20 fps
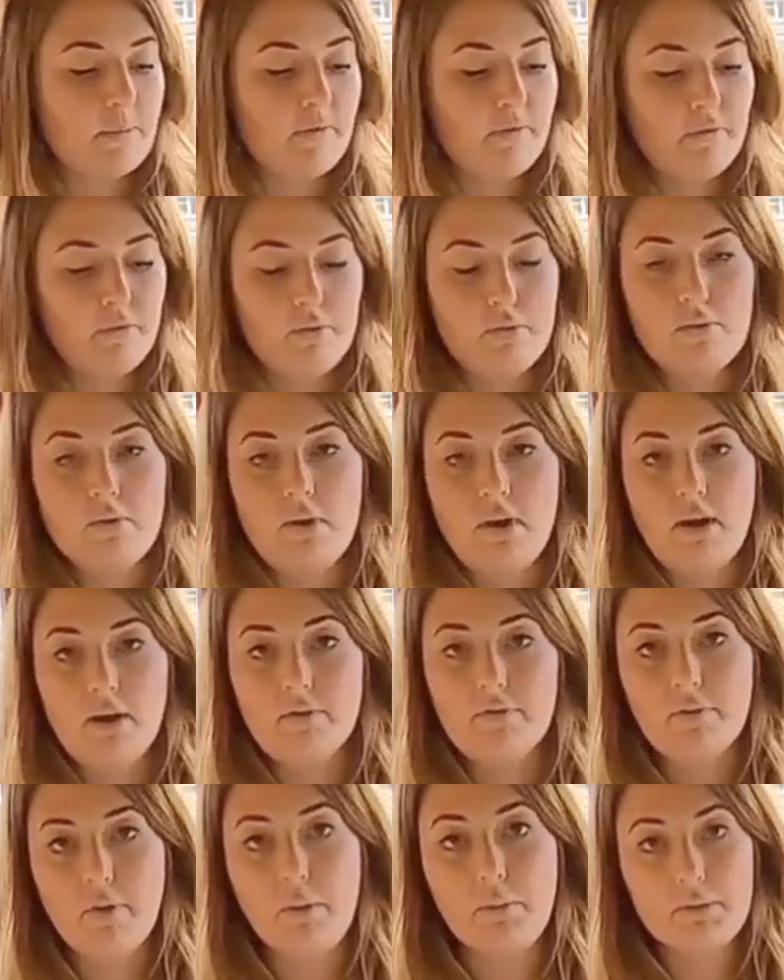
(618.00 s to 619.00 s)
before I
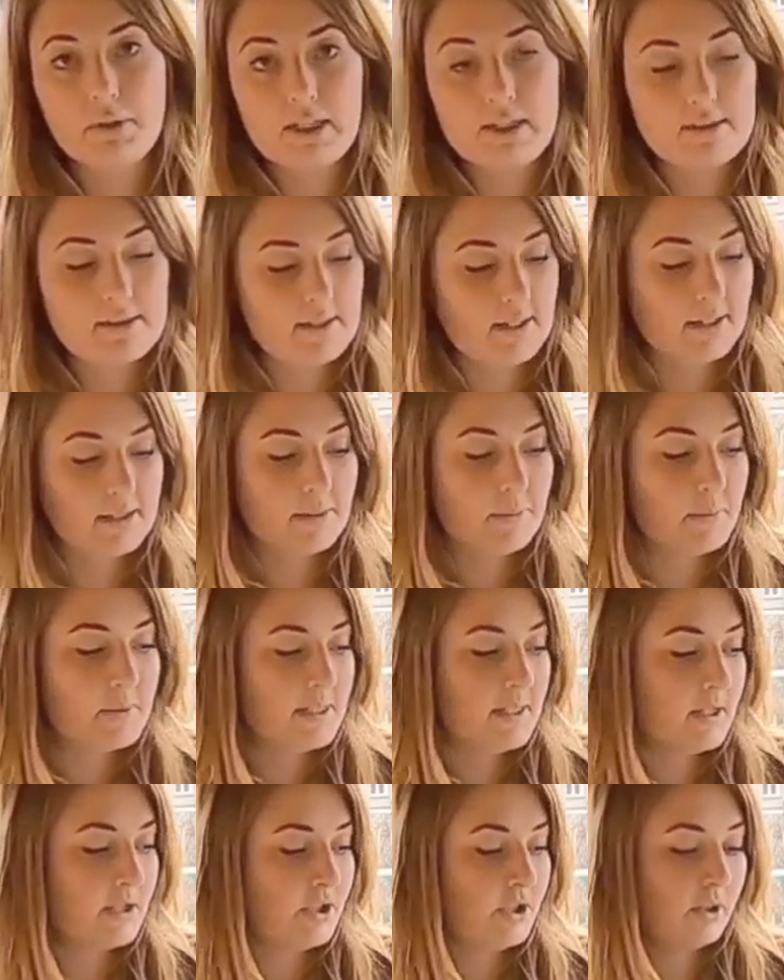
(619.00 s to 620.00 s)
fold this into
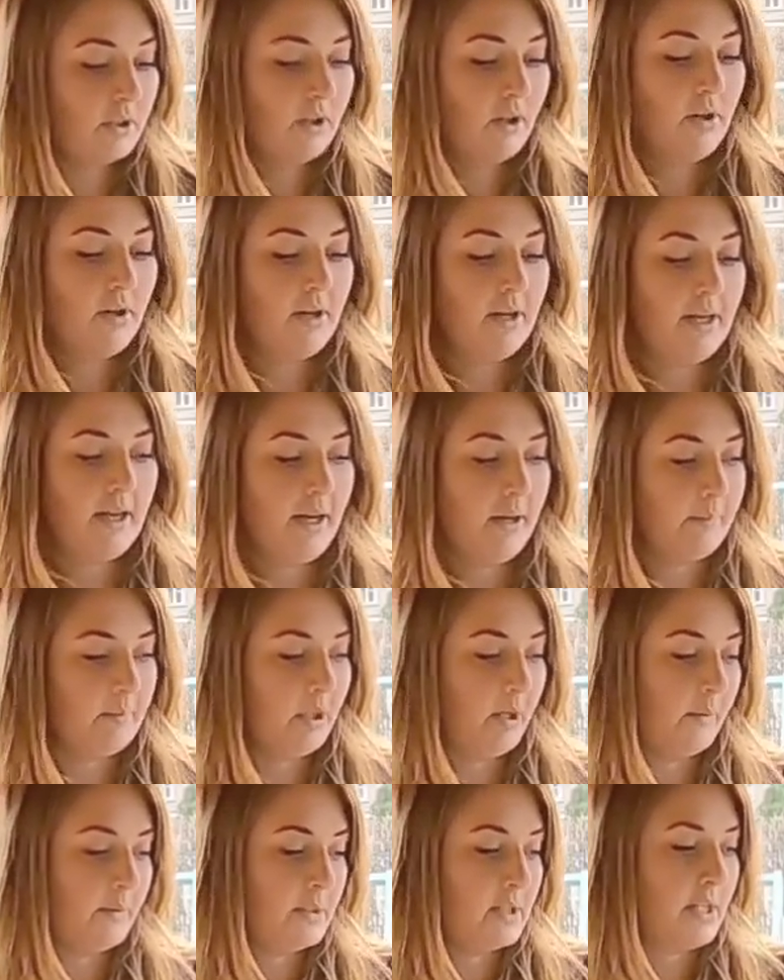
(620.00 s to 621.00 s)
position, I am
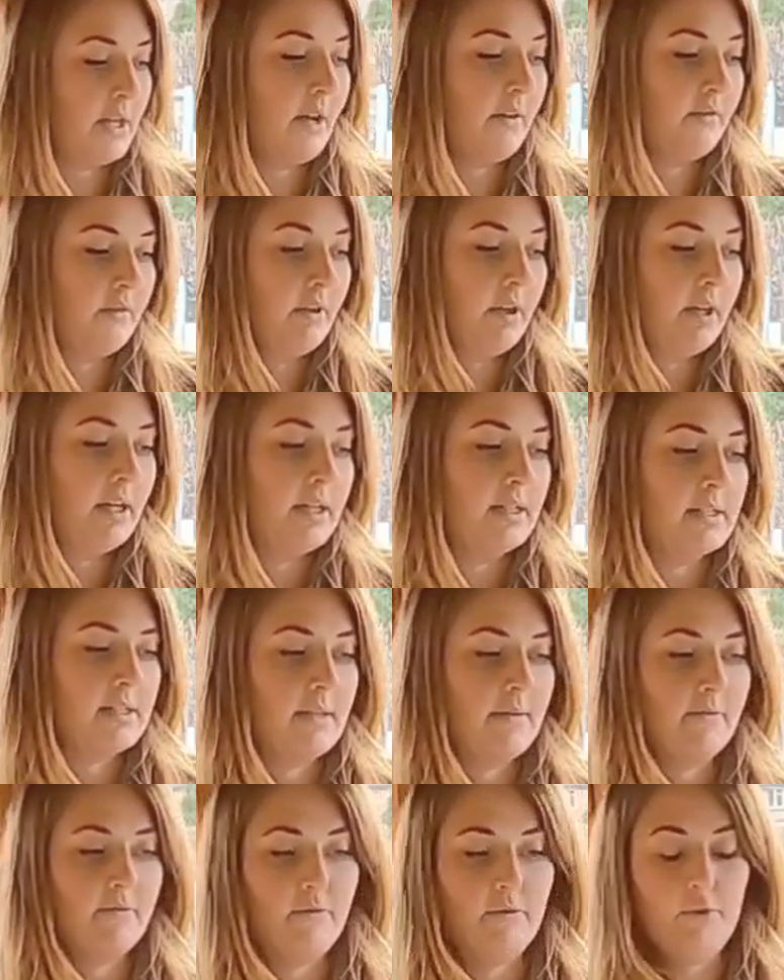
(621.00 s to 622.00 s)
going to cover it in
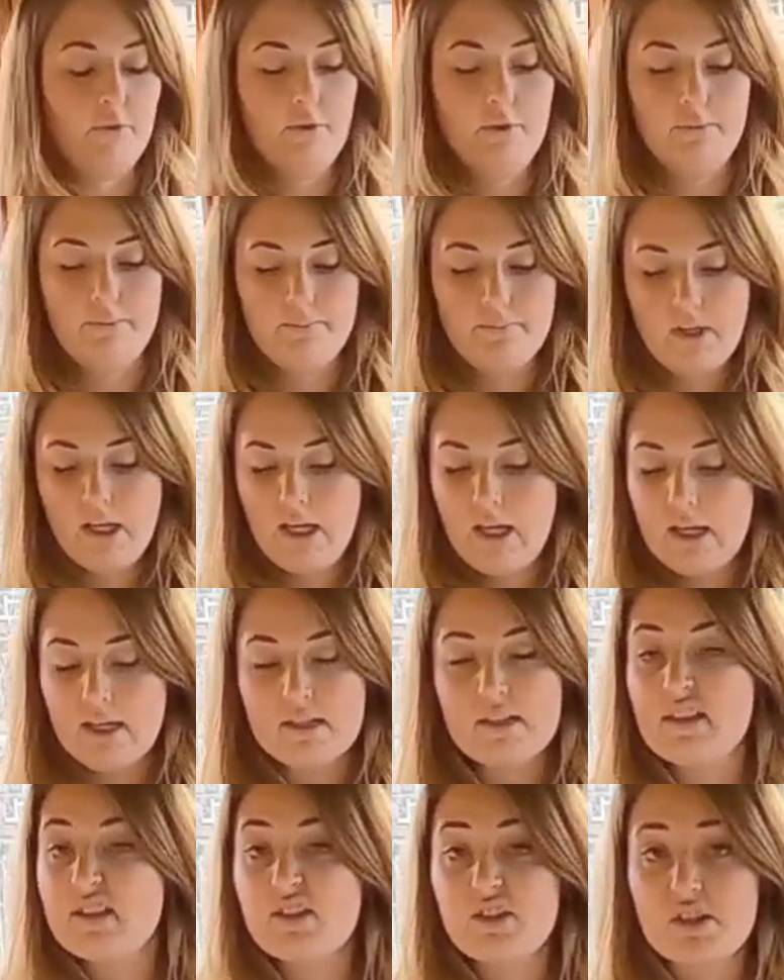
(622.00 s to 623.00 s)
tin foil.
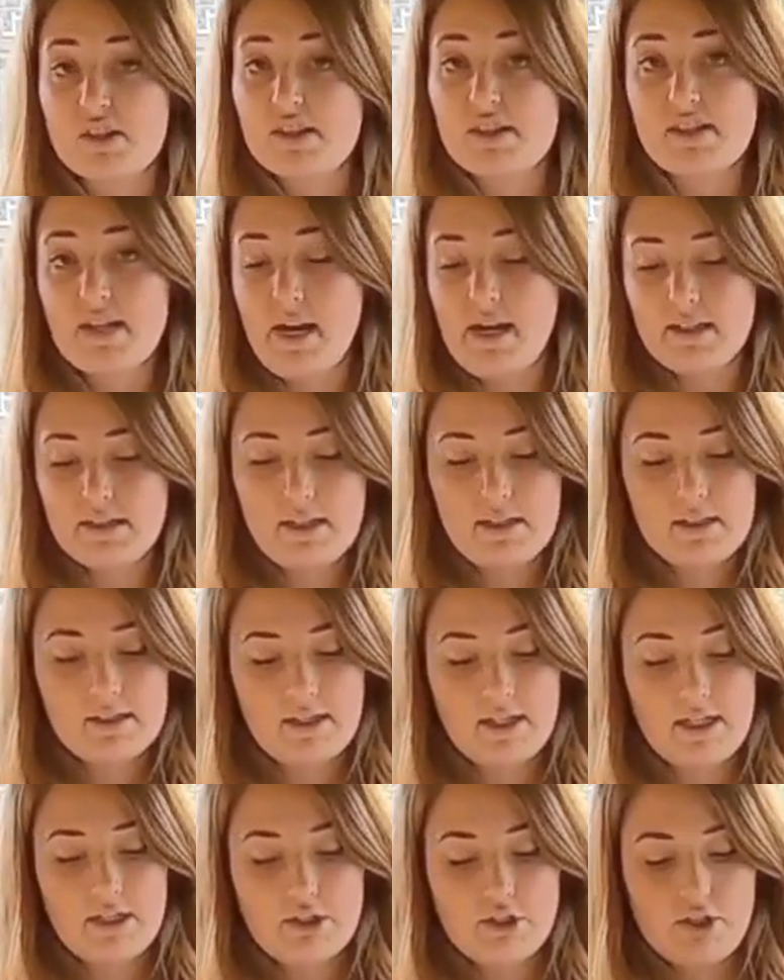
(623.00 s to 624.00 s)
This is just standard
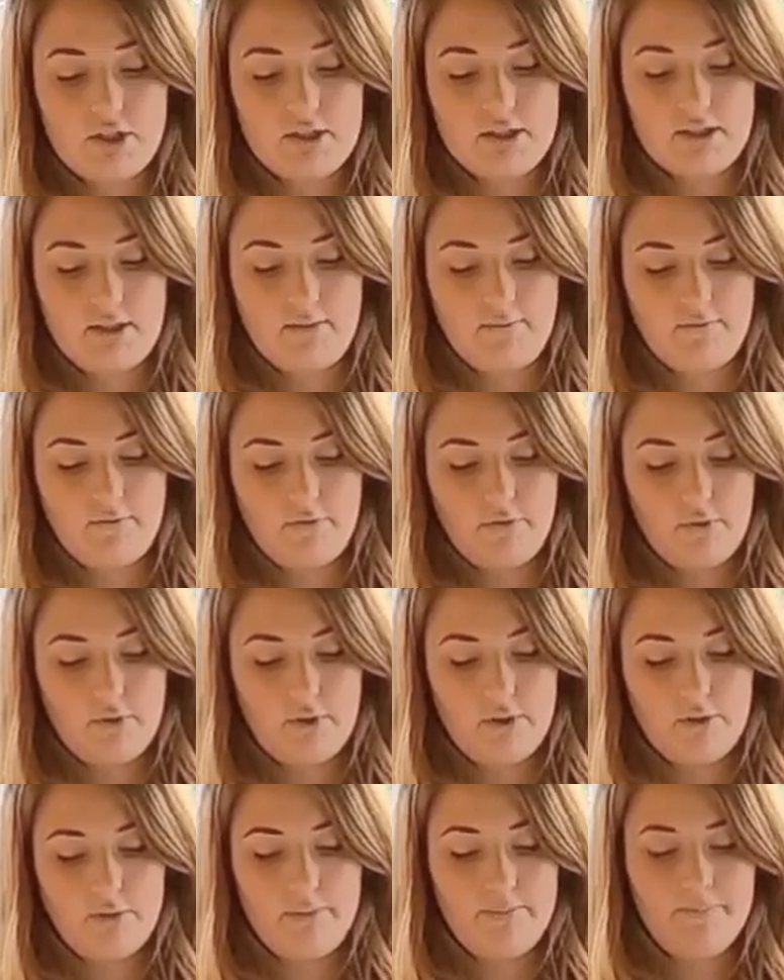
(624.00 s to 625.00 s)
kitchen tin
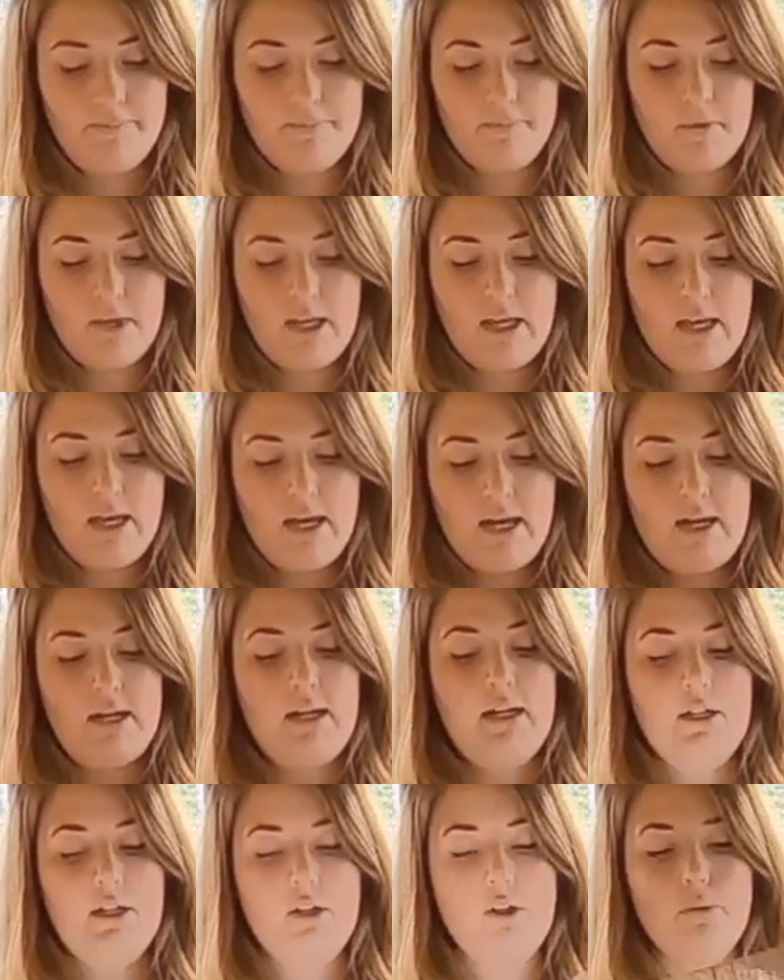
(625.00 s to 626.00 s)
foil,
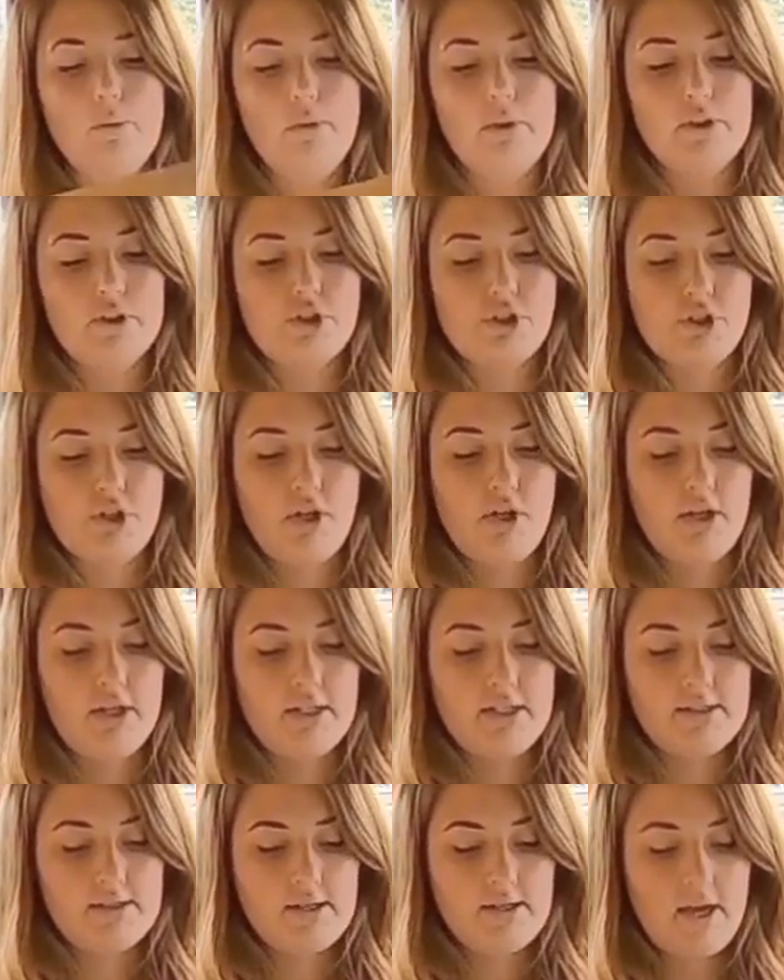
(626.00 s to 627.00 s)
and you want the
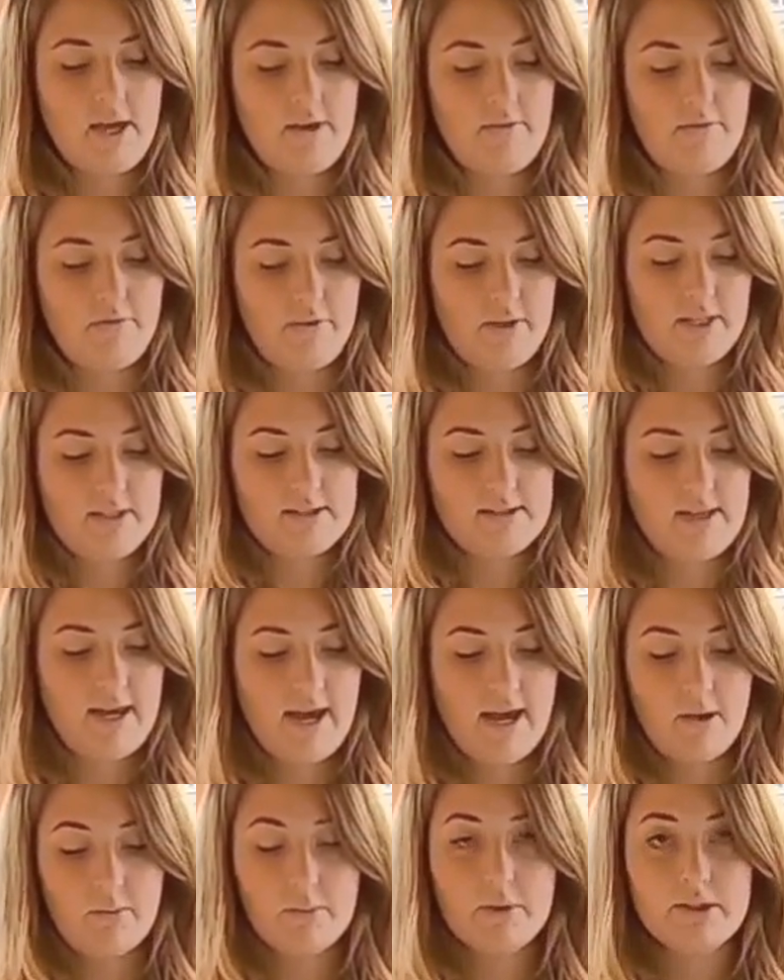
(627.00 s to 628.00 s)
shiny surface
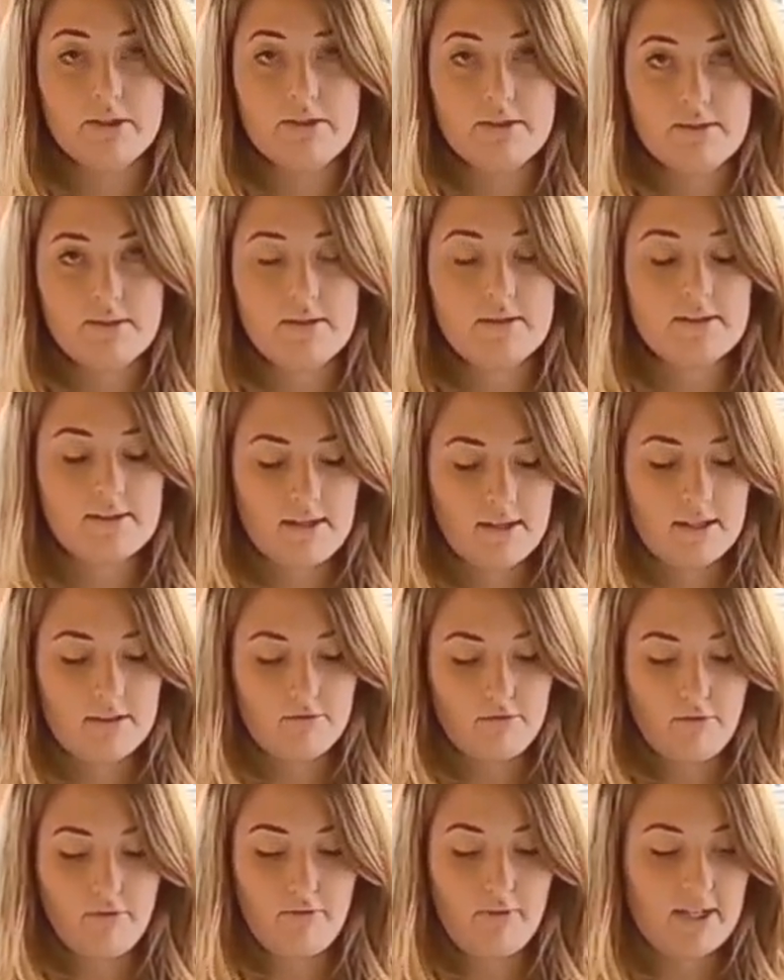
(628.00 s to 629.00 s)
outwards so that it
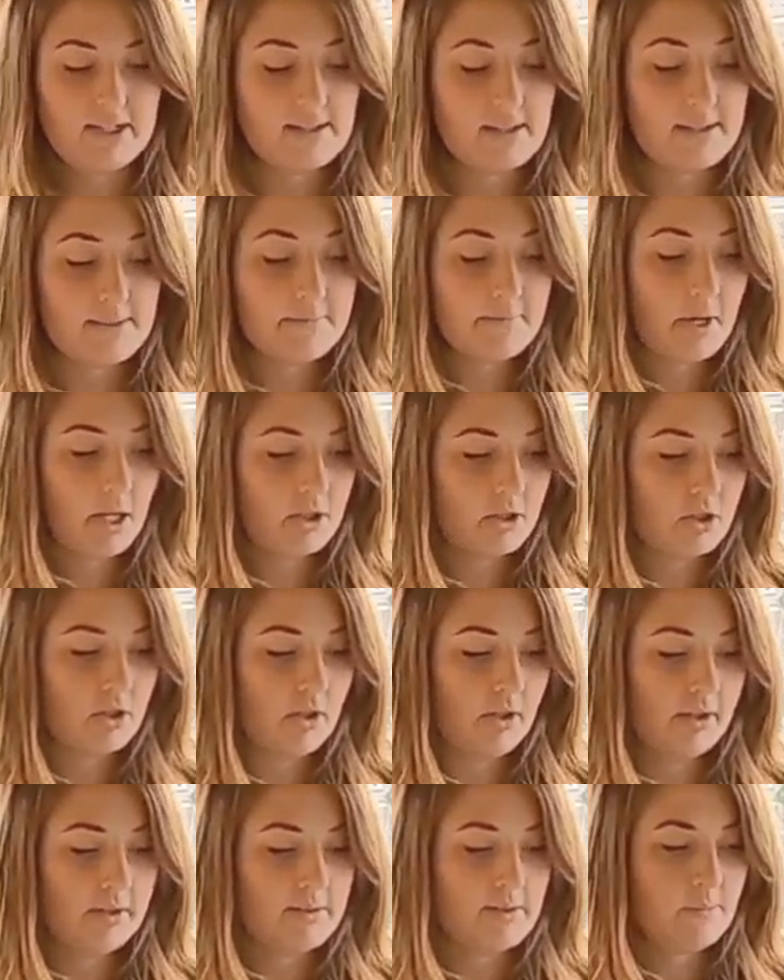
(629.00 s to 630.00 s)
reflects as much
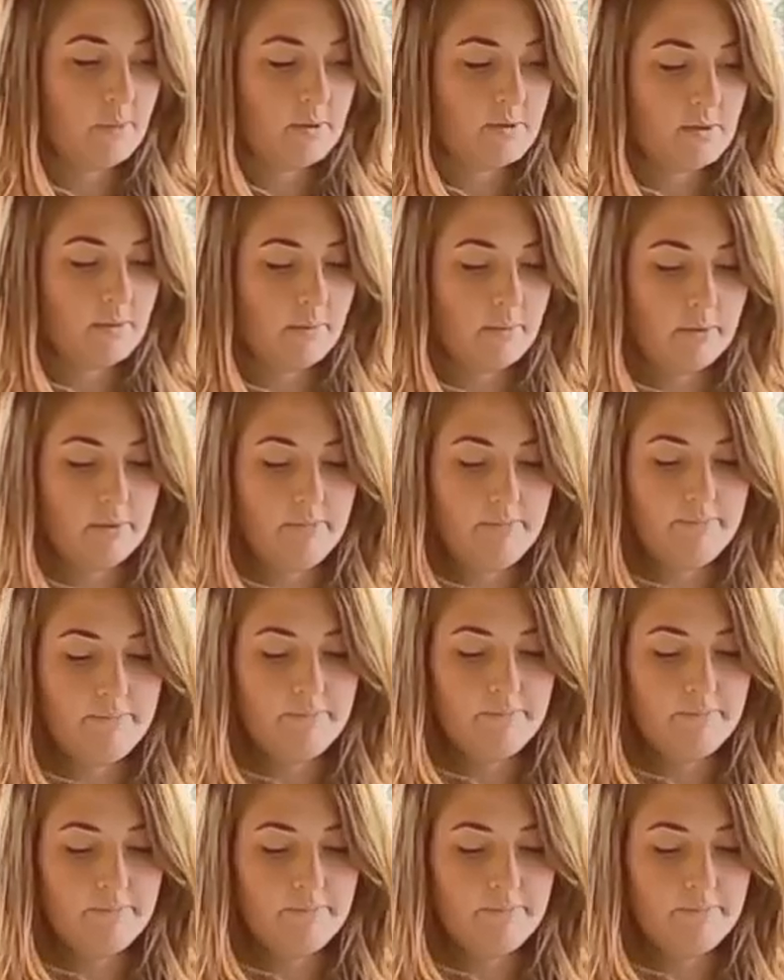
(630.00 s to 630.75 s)
light as possible.